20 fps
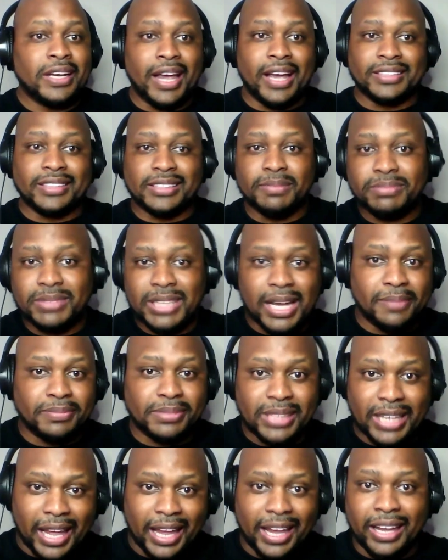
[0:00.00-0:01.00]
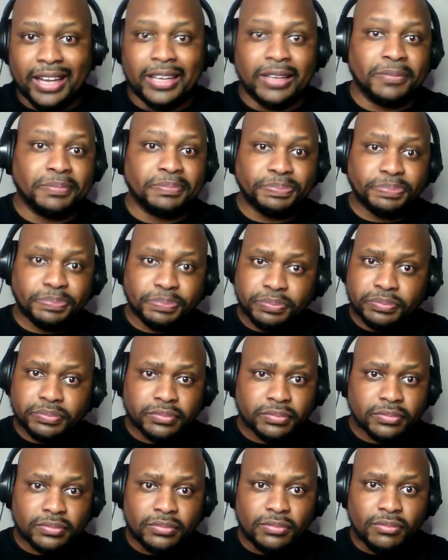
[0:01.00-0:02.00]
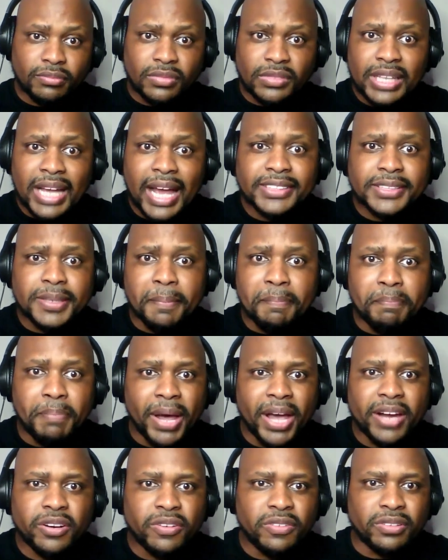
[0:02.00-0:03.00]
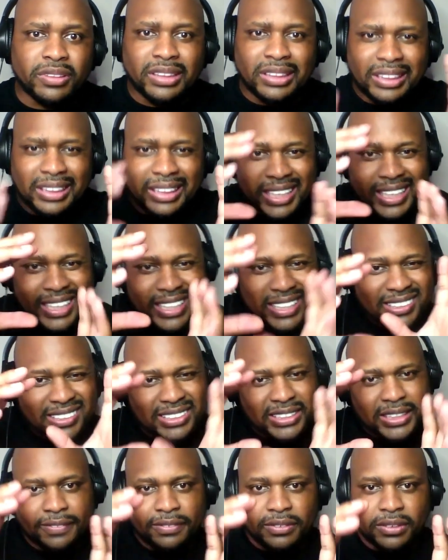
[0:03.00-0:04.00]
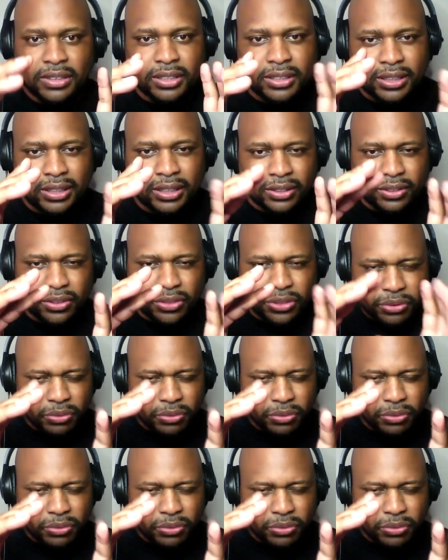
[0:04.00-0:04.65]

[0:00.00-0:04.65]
And sometimes Anne has a better lens of looking